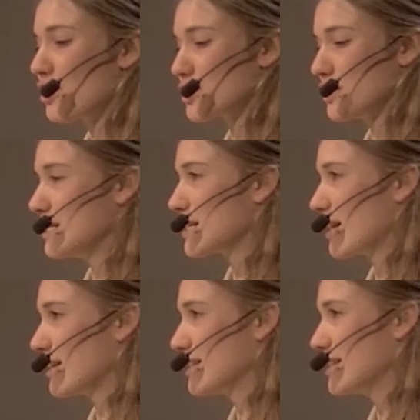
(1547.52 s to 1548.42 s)
a lot on these
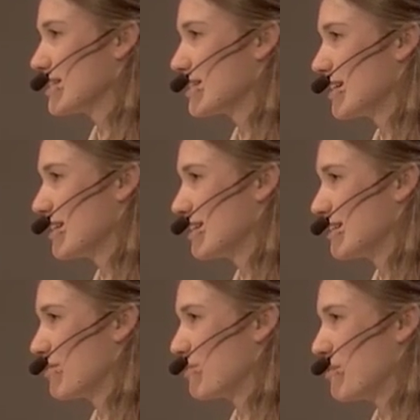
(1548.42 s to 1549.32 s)
islands,
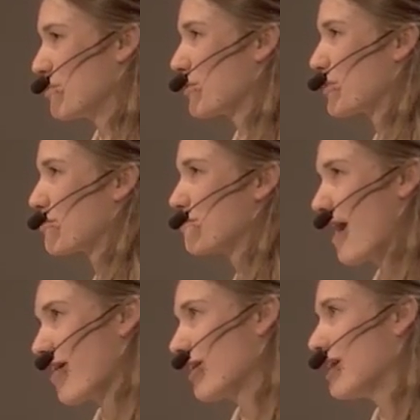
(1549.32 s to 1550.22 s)
that people are
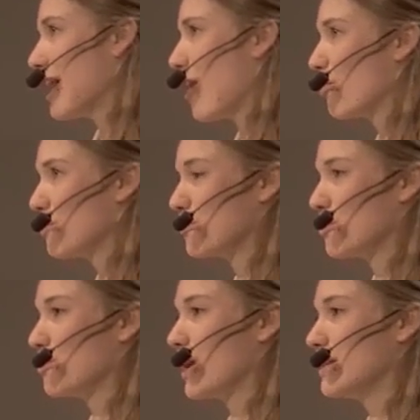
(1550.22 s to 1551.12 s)
very
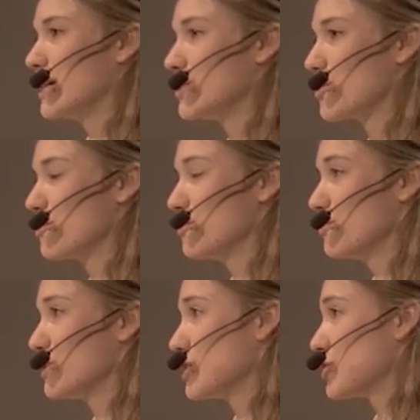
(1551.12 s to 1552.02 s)
helpful and they
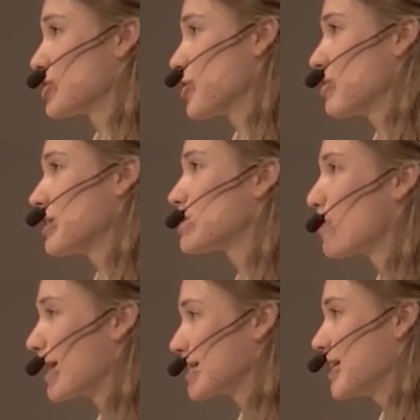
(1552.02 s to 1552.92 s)
just don't
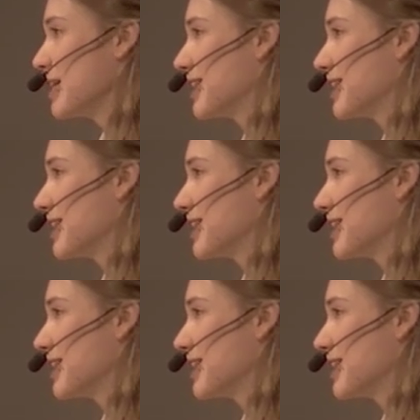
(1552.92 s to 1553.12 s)
expect